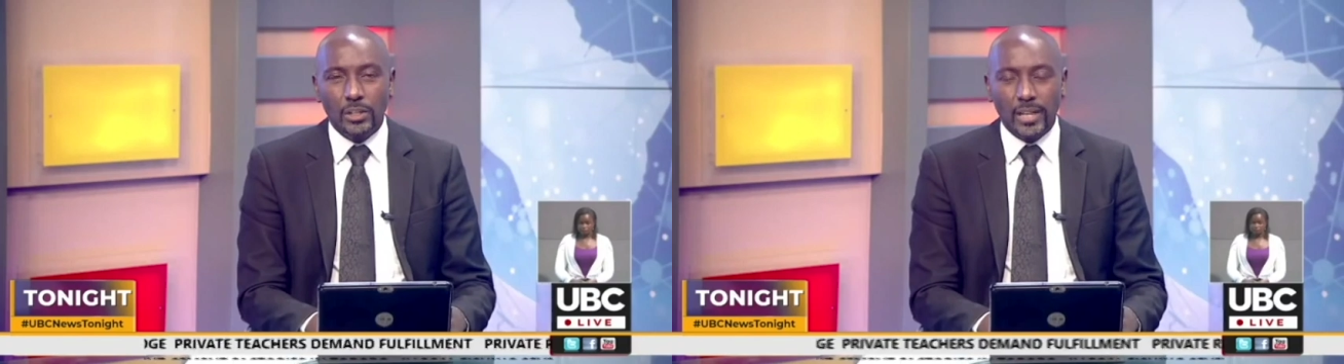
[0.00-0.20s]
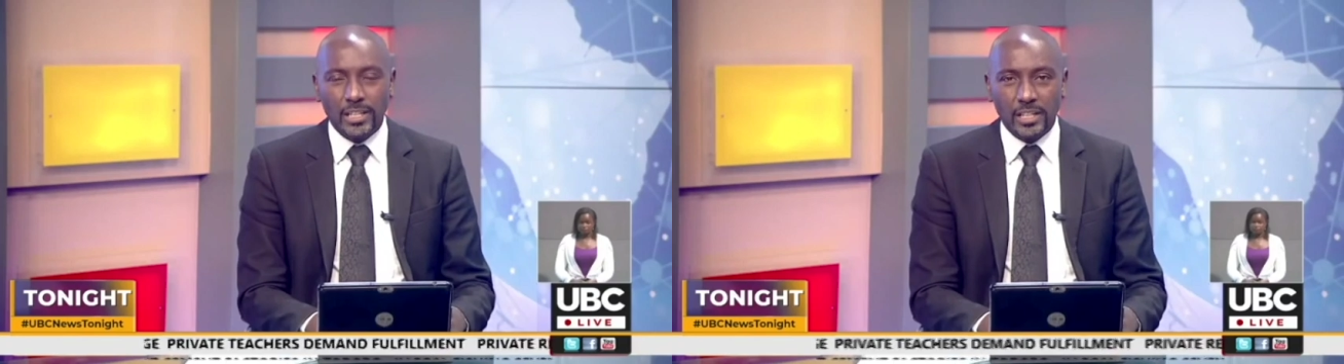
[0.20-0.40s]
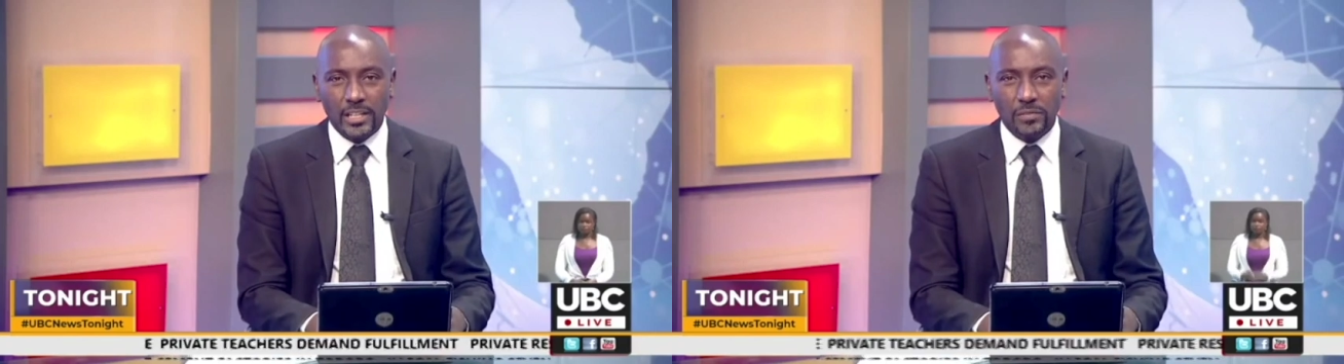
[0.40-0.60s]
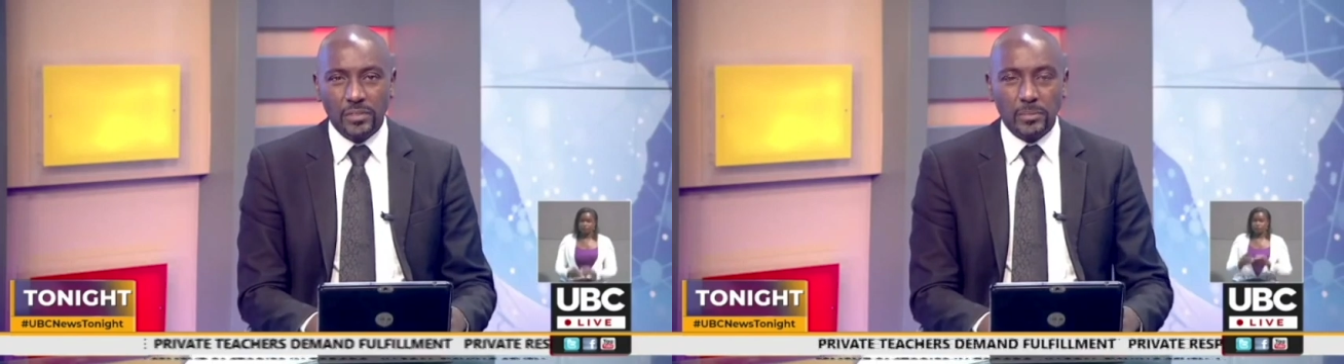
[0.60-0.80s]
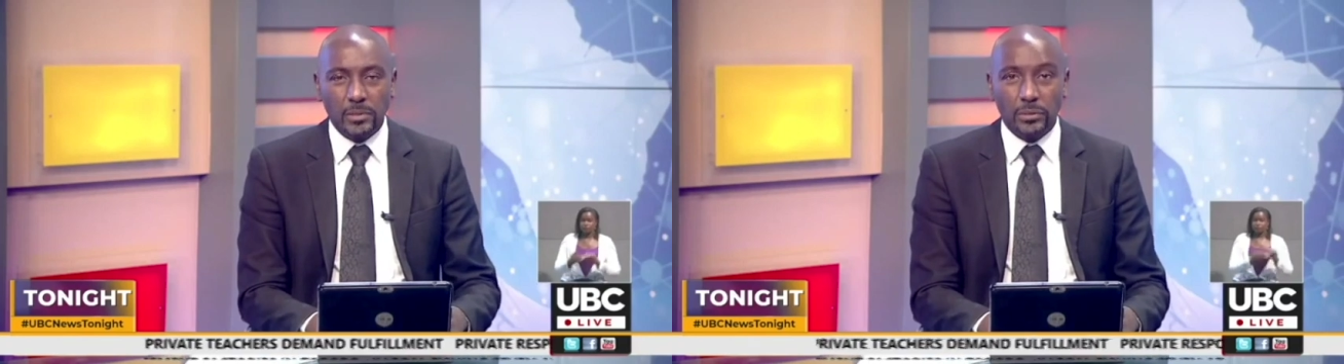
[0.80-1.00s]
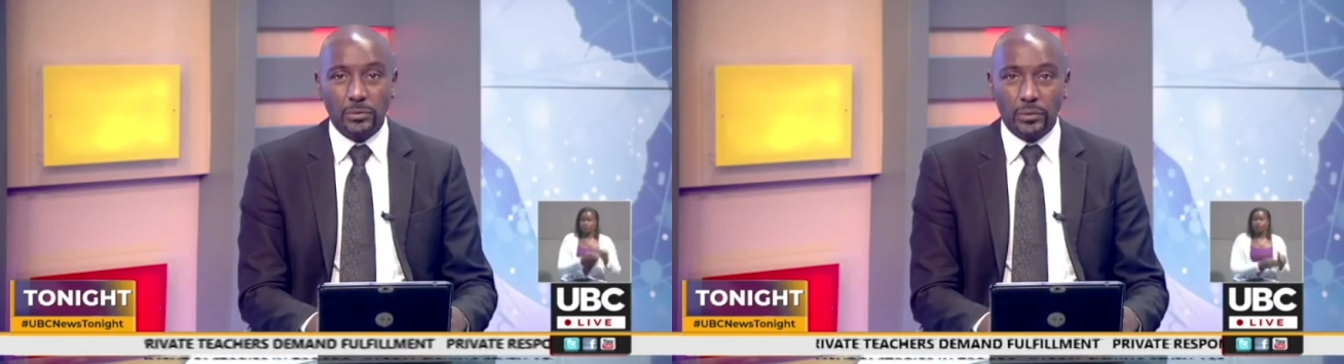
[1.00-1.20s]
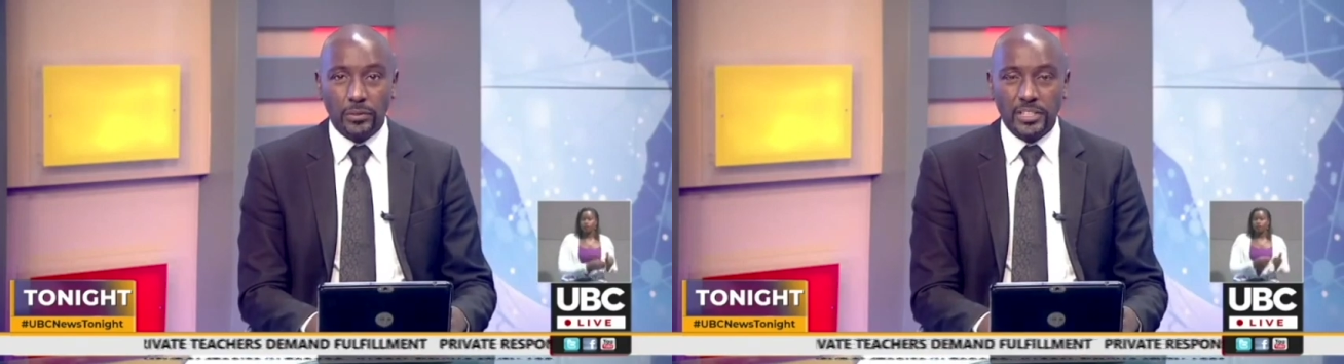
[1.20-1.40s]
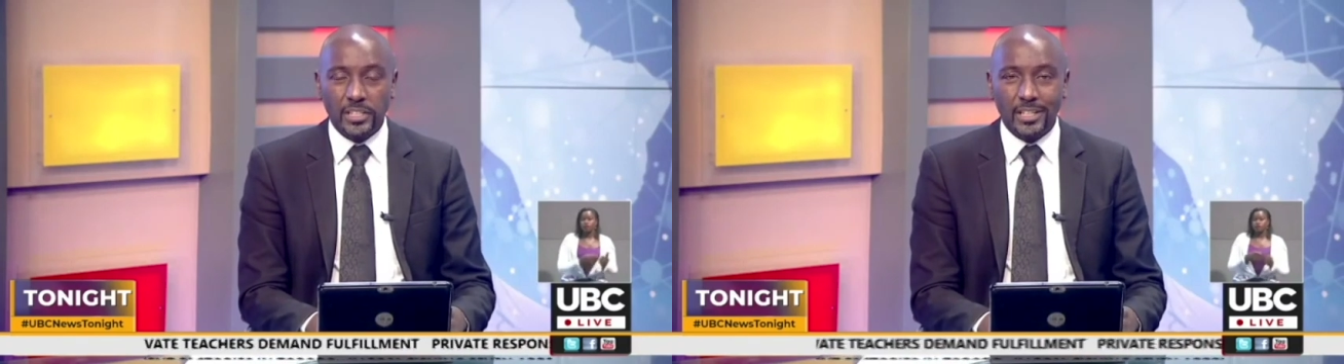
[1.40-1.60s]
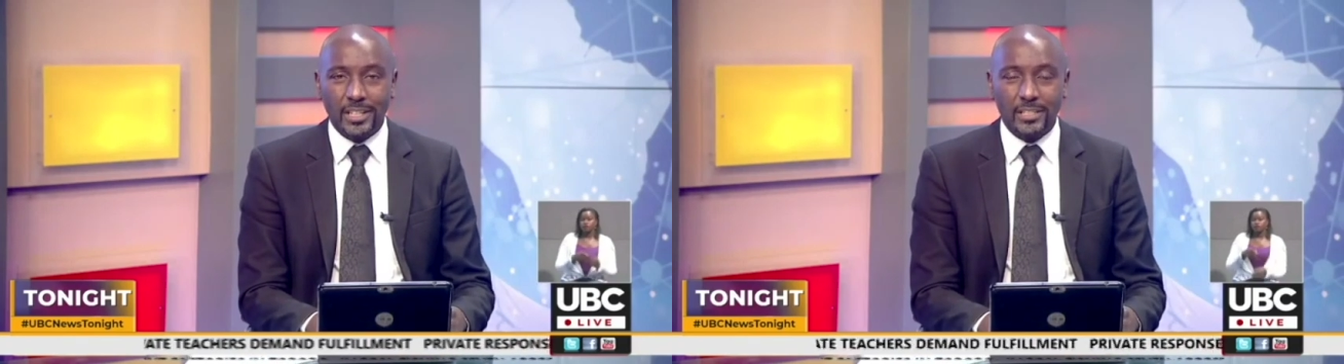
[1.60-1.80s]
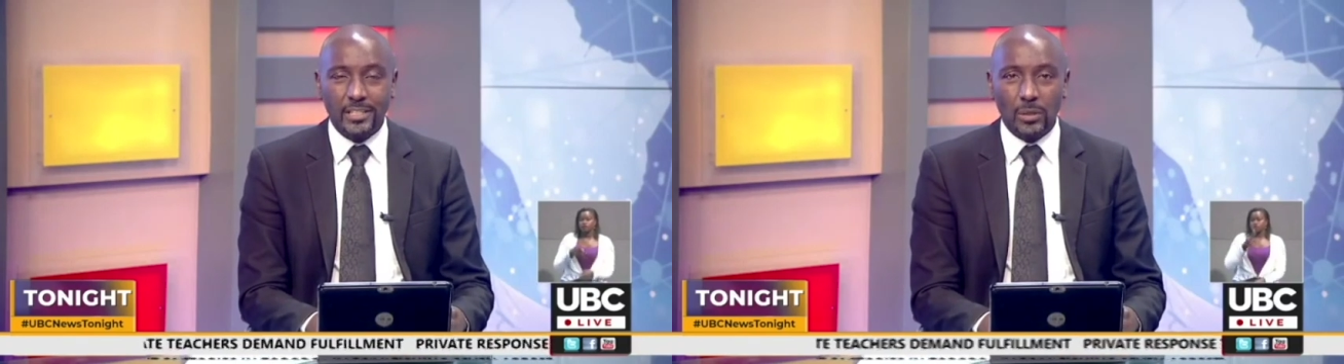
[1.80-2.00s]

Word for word: Uganda Investment Authority has